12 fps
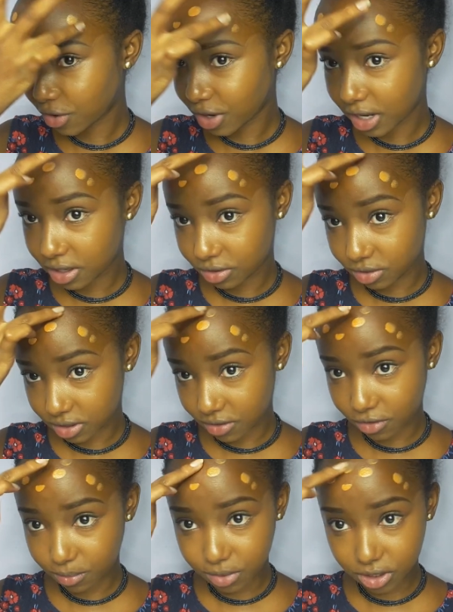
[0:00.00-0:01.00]
forehead because I
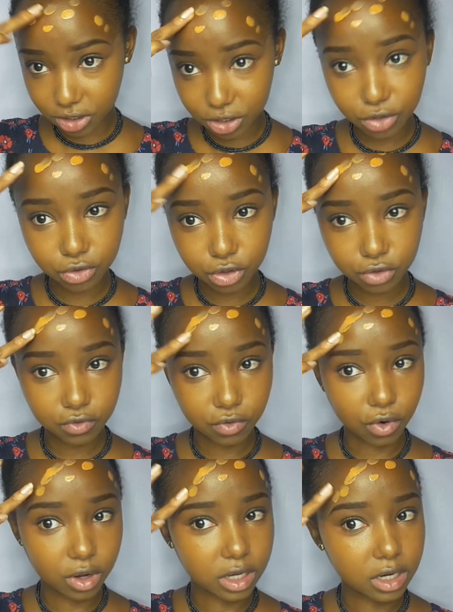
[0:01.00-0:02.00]
have a pretty huge
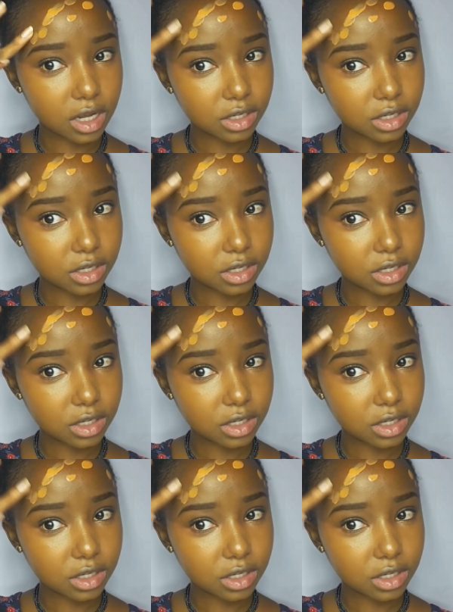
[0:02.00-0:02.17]
forehead.